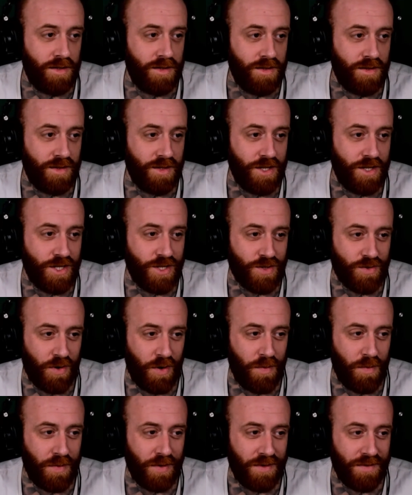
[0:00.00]
Lee
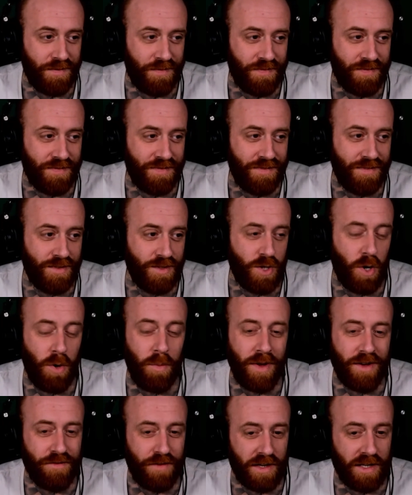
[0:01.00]
Strobel. Don't
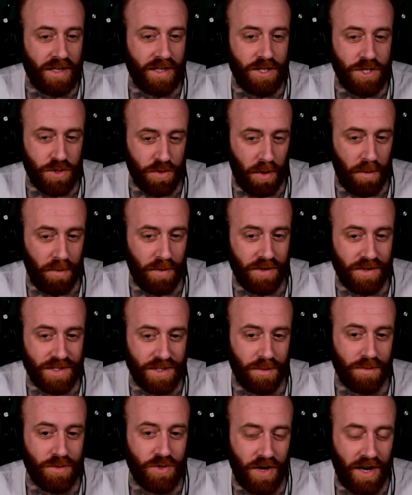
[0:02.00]
make fun of Lee Strobel, because
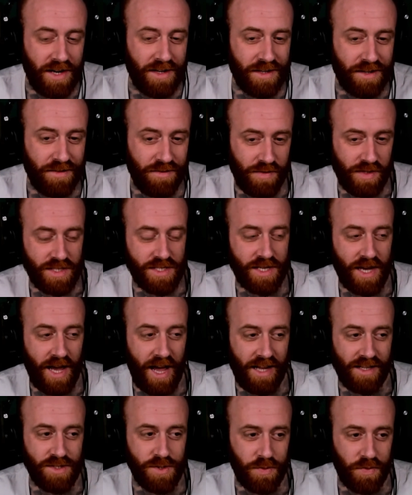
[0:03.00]
I'm trying to convince
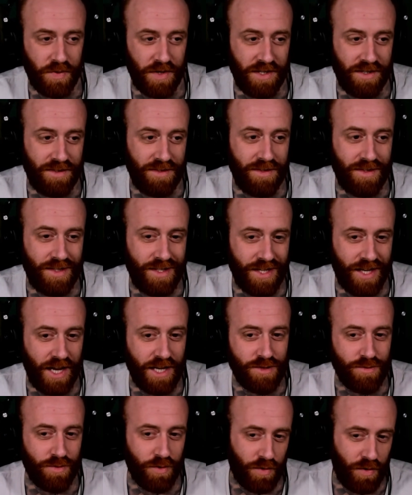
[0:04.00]
Kat to read The
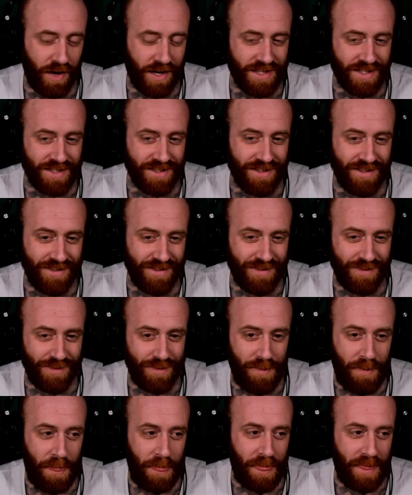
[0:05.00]
Case for Christ
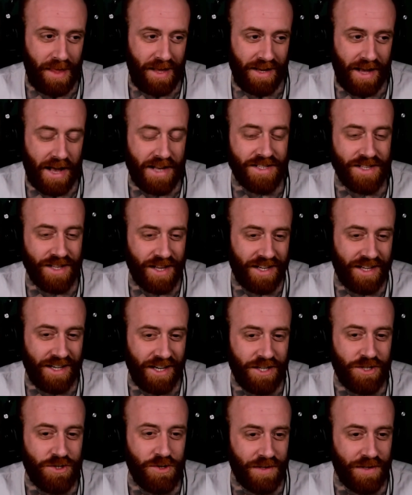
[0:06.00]
as an
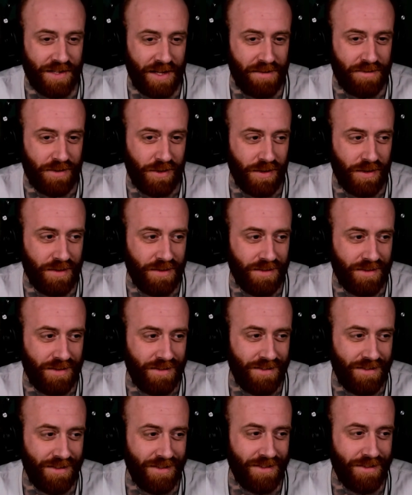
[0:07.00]
entry level.
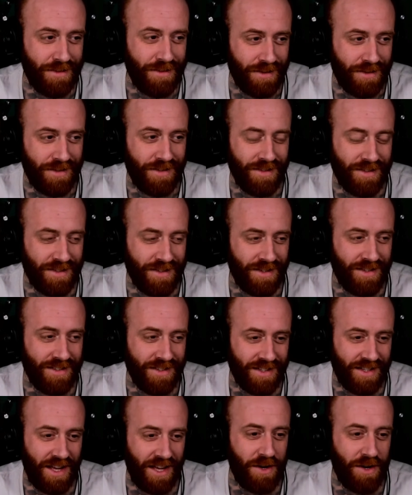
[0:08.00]

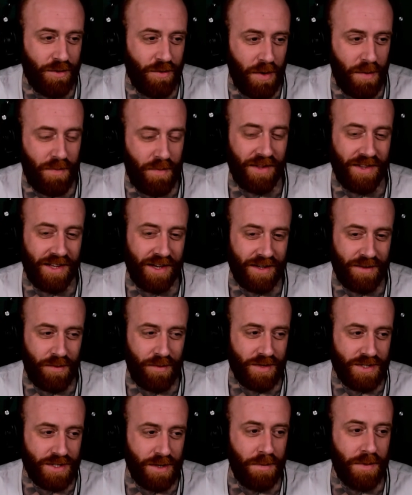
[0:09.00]
Get a grip on
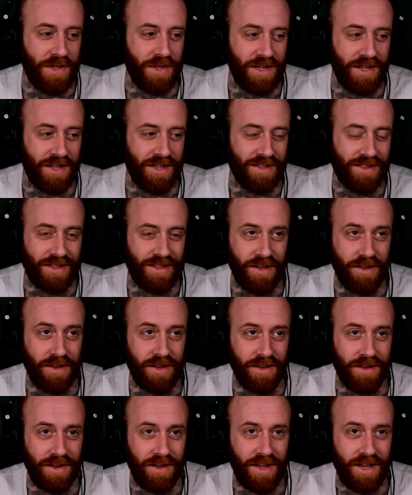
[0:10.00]
some of
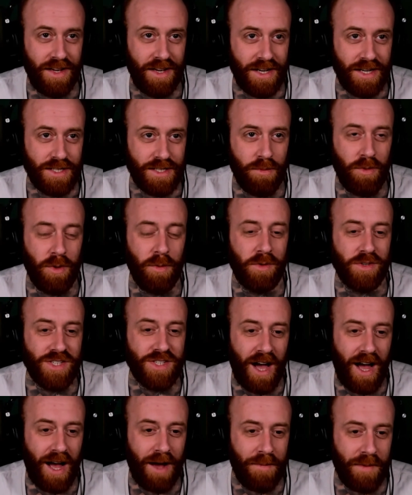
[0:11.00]
the most
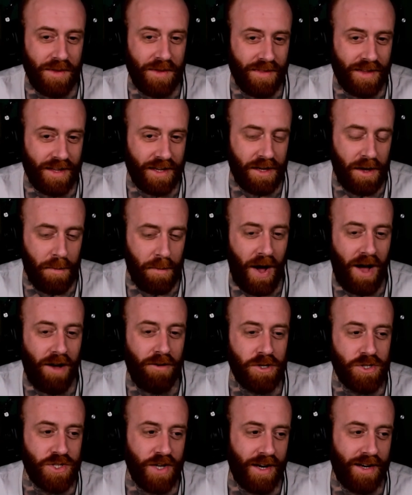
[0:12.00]
common
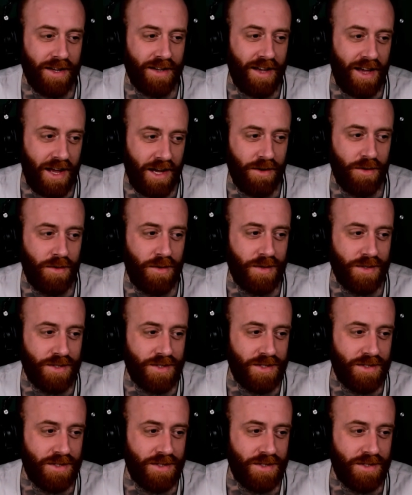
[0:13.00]
apologetic angles